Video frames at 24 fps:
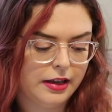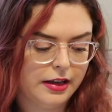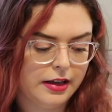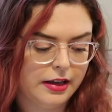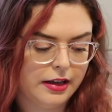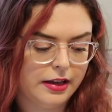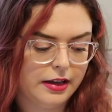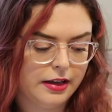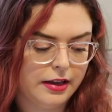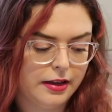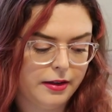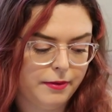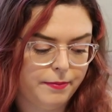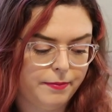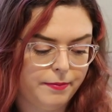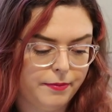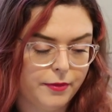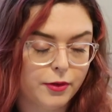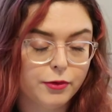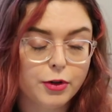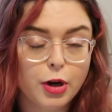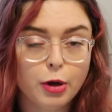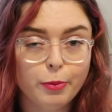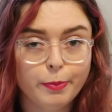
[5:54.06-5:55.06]
um
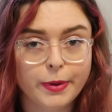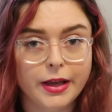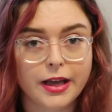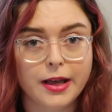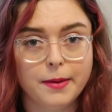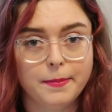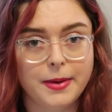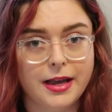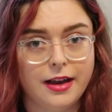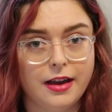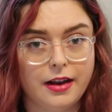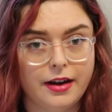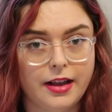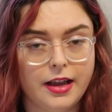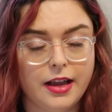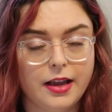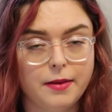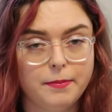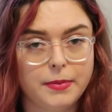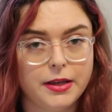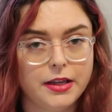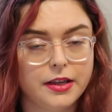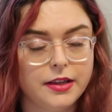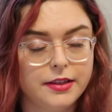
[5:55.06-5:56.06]
Ropa about
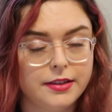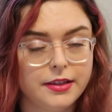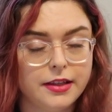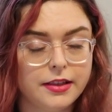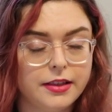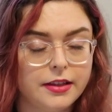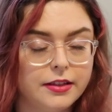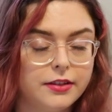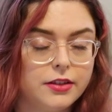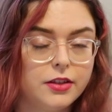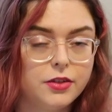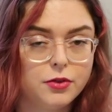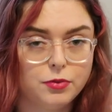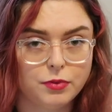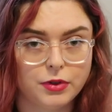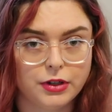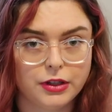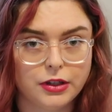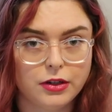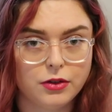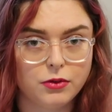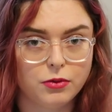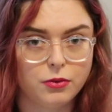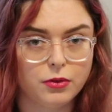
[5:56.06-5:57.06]
it because he thinks it's
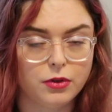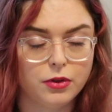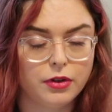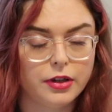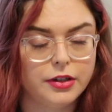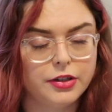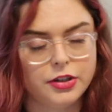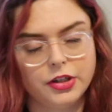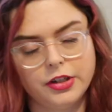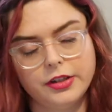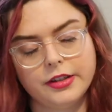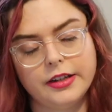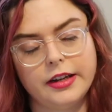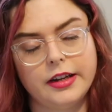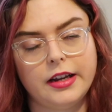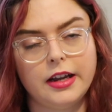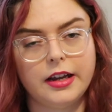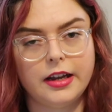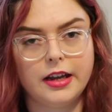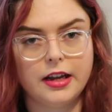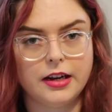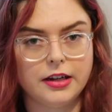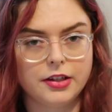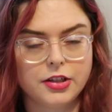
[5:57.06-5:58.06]
really cool, and she's like,
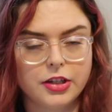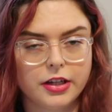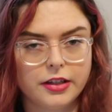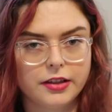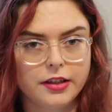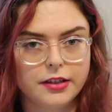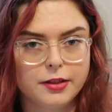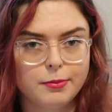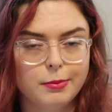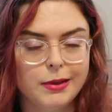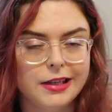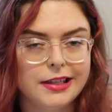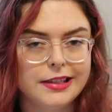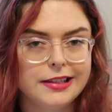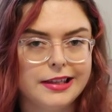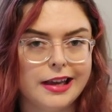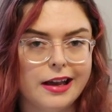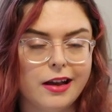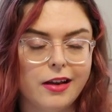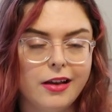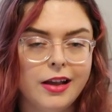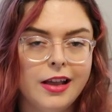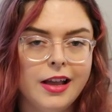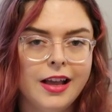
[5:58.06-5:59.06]
I gotta check this place
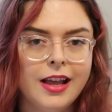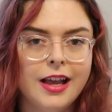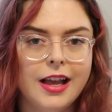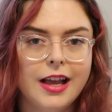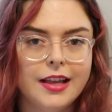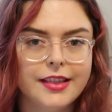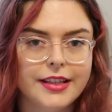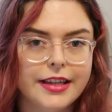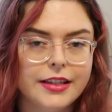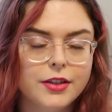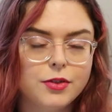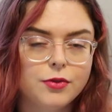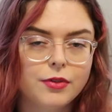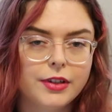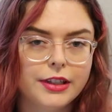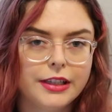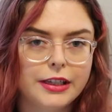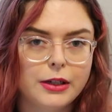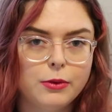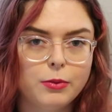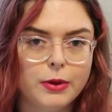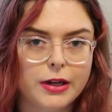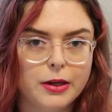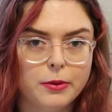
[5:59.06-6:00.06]
out. And that's
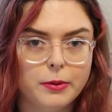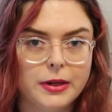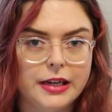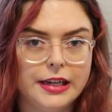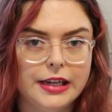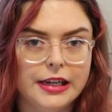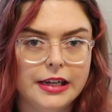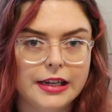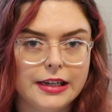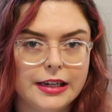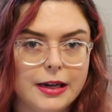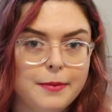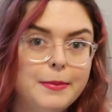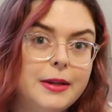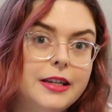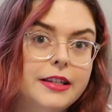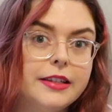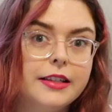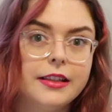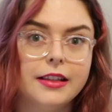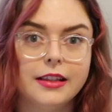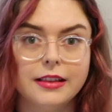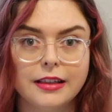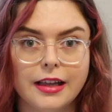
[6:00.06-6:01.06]
really where we come
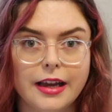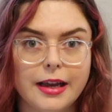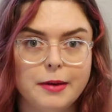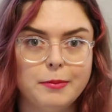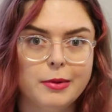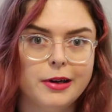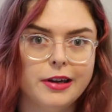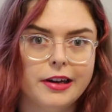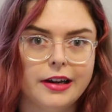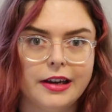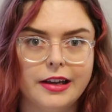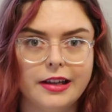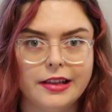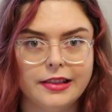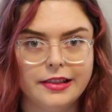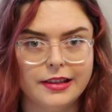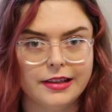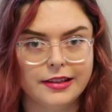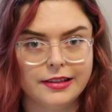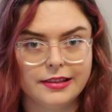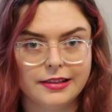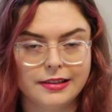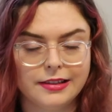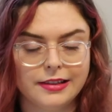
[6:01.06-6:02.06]
into the library in
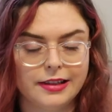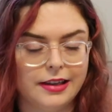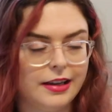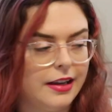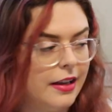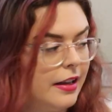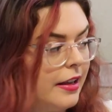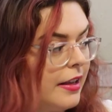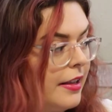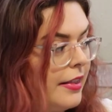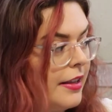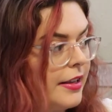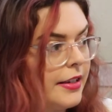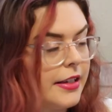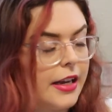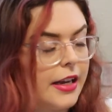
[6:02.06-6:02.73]
this uh, in the